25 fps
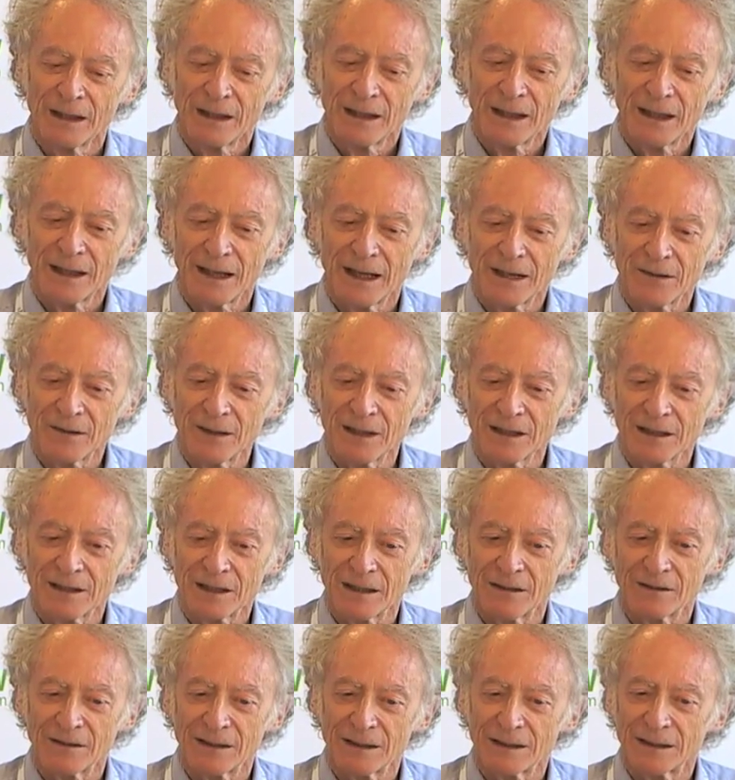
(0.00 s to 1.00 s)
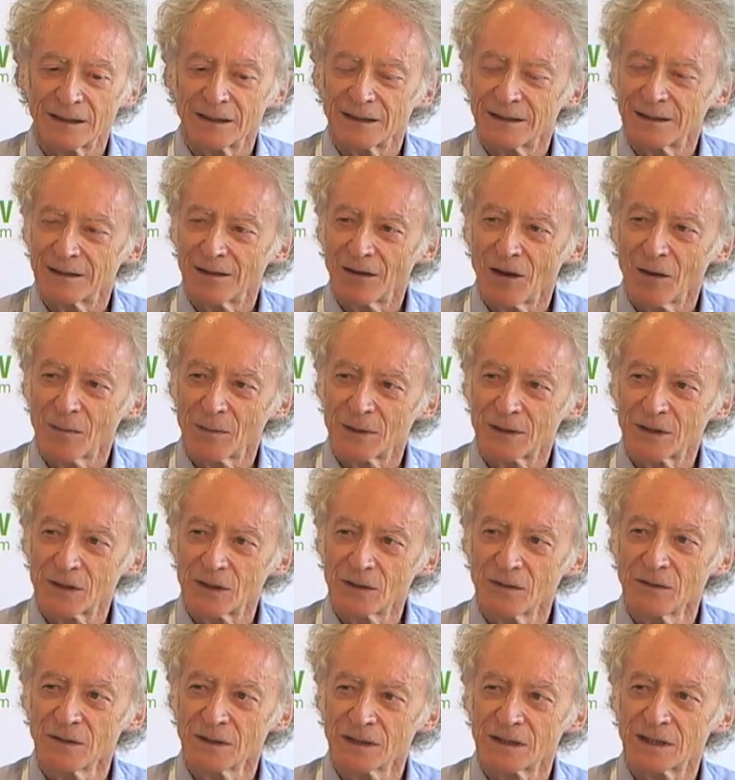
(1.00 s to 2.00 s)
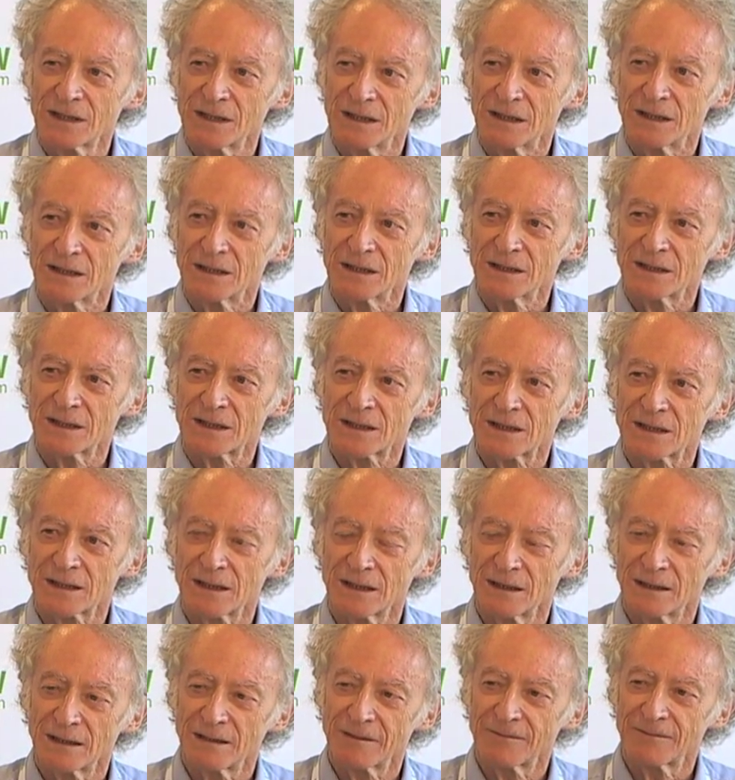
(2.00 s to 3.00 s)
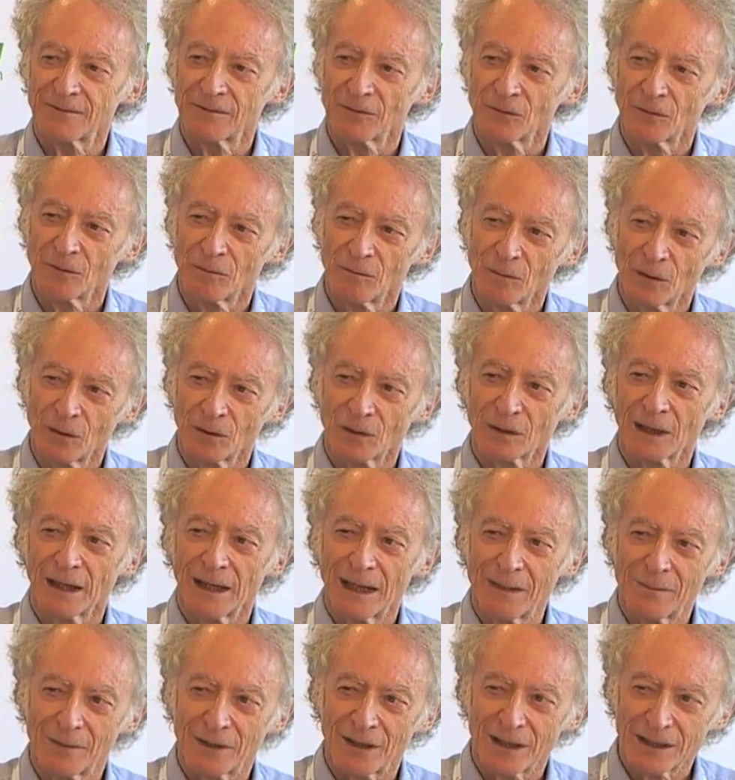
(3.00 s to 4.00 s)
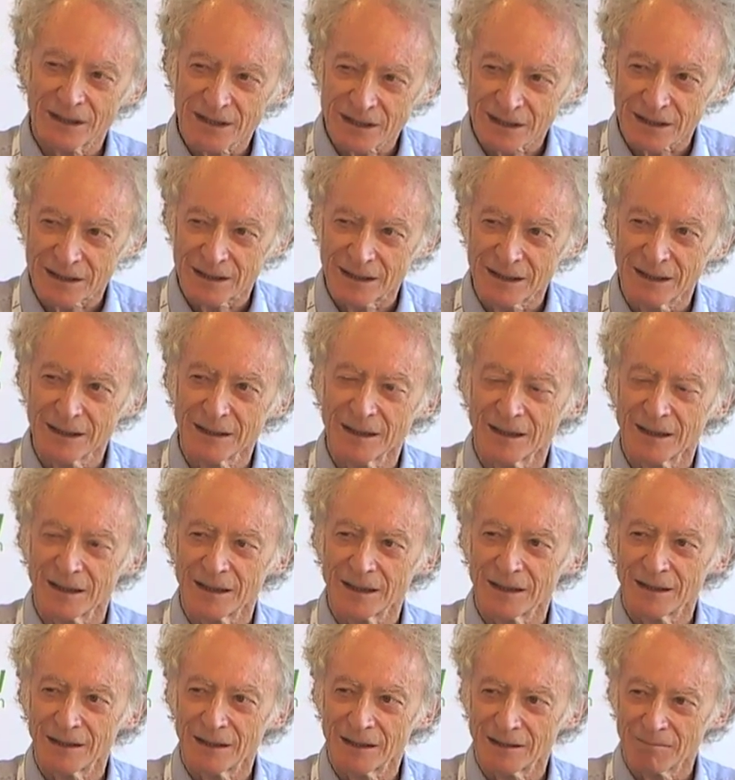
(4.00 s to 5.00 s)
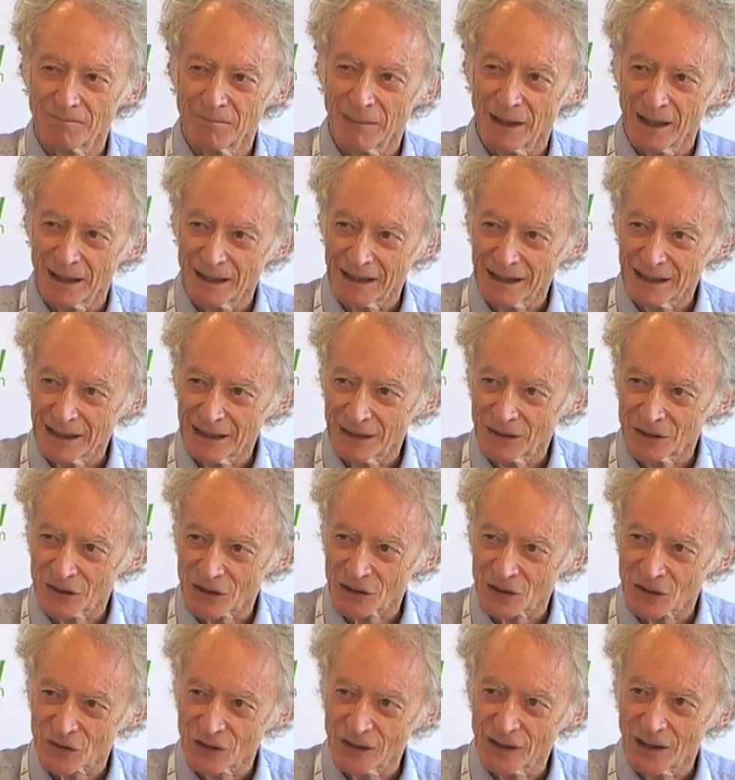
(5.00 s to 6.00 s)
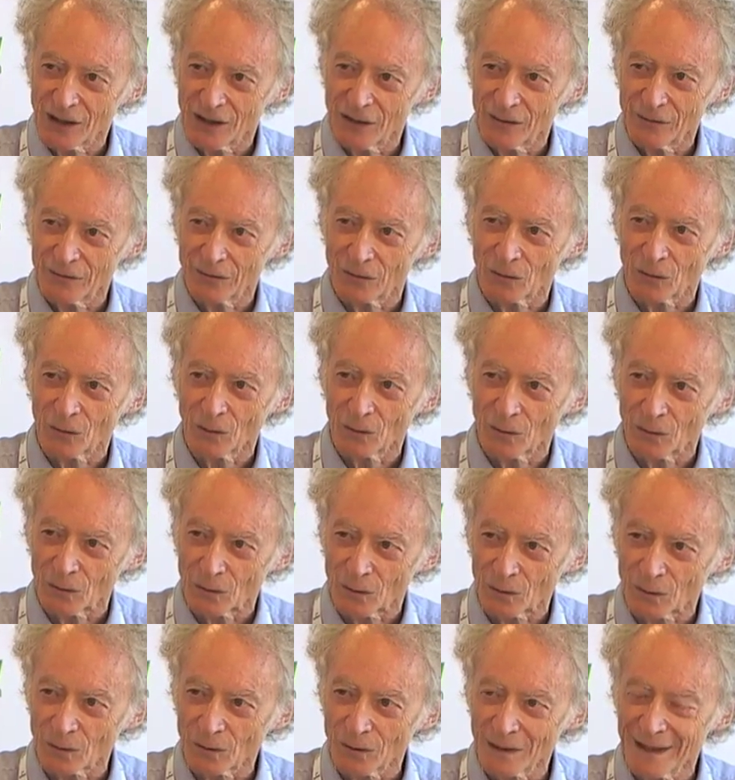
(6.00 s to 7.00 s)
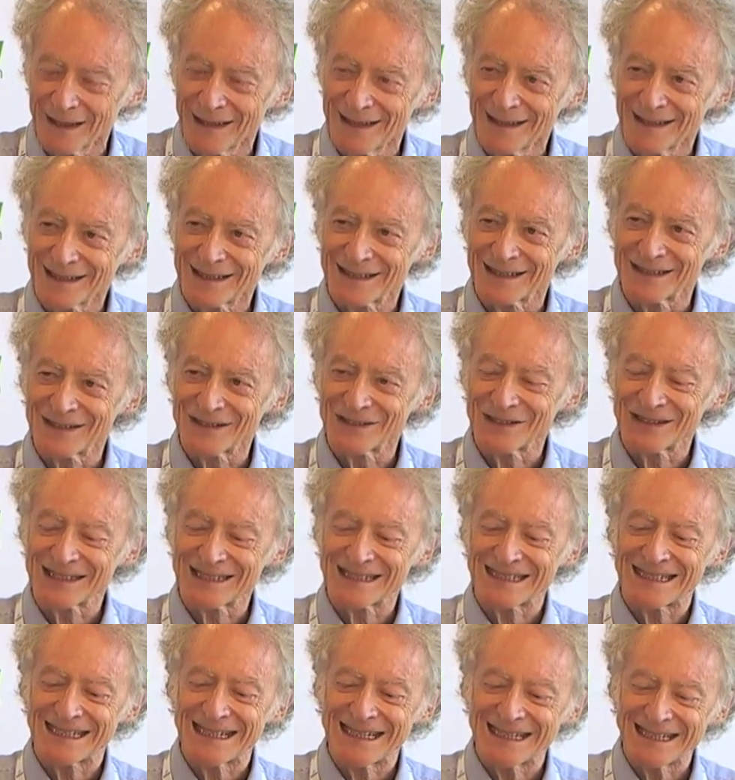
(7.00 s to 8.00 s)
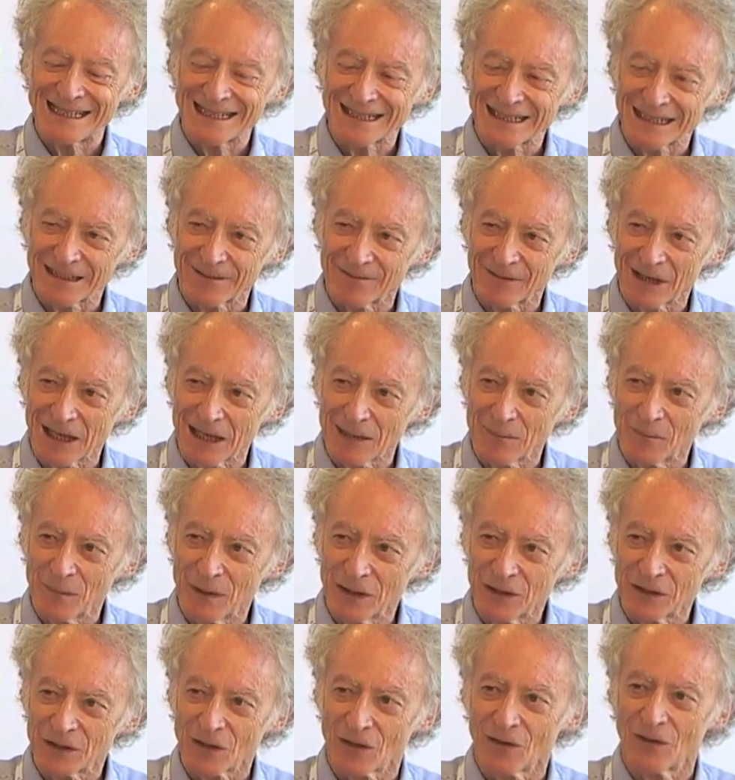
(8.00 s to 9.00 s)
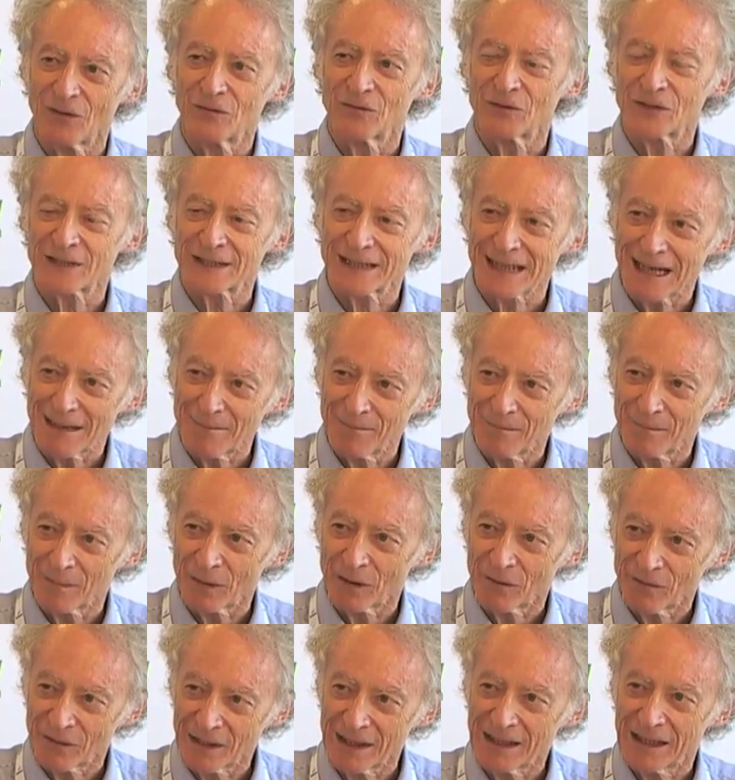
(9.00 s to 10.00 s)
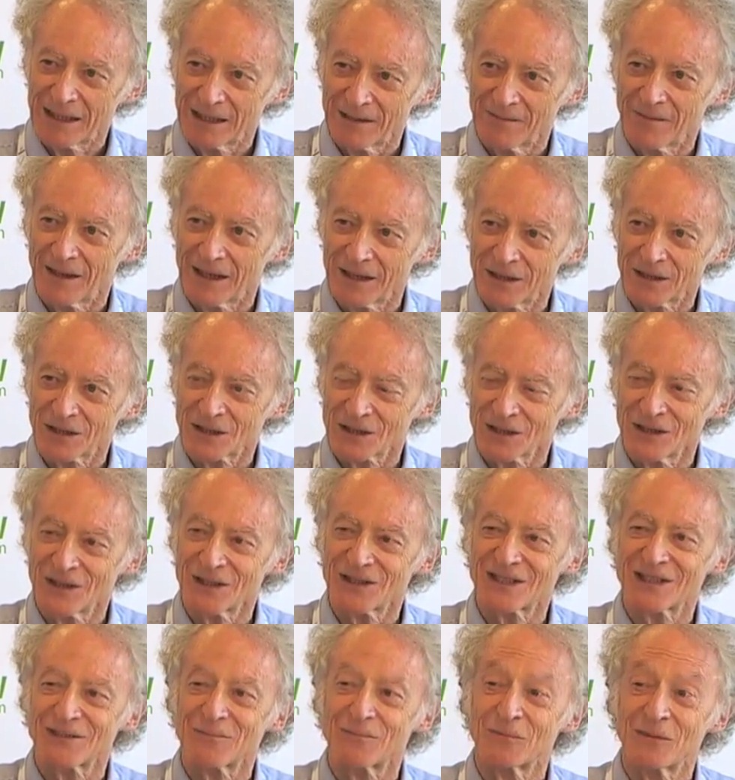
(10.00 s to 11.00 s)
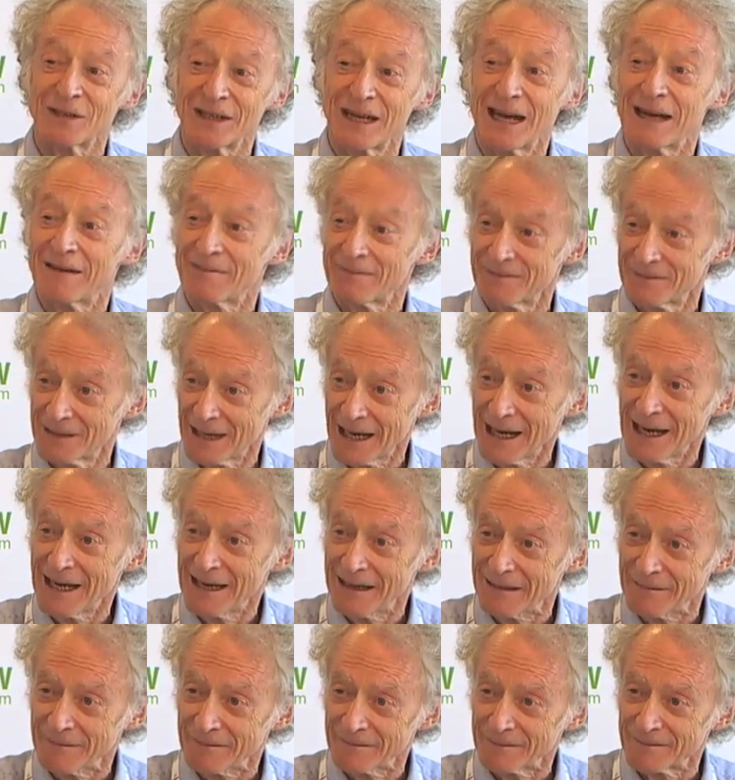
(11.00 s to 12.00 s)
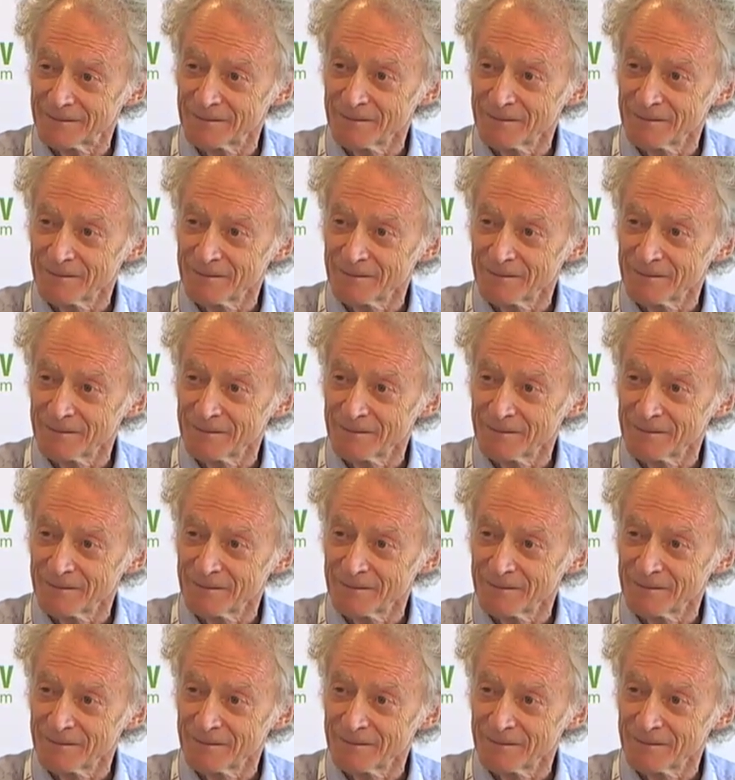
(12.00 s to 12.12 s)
And I think there are opportunities for more collaboration in the mining industry overall to share the development of some of the innovations that we have to have.